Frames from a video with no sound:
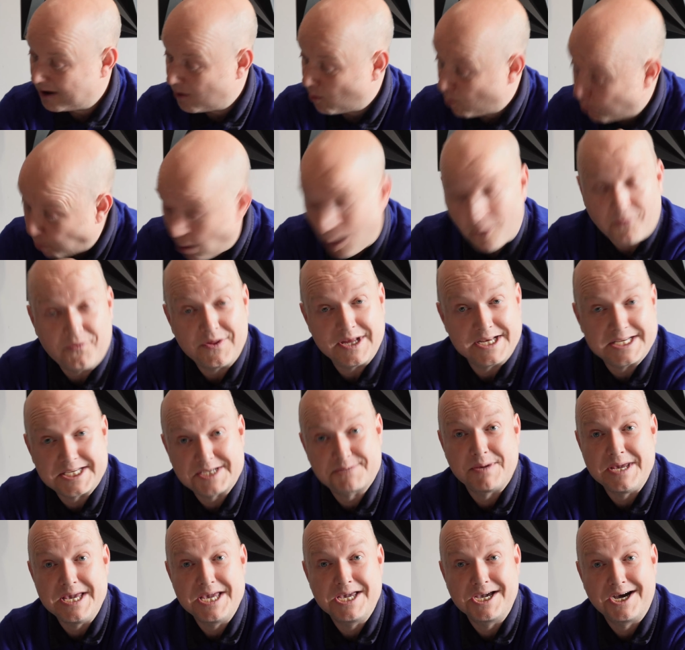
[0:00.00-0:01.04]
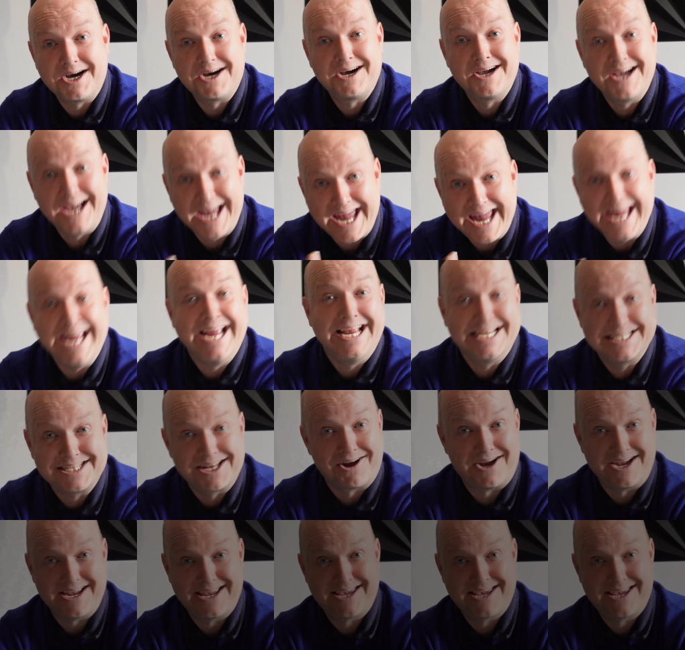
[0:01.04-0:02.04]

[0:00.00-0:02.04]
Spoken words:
what this speaker is like.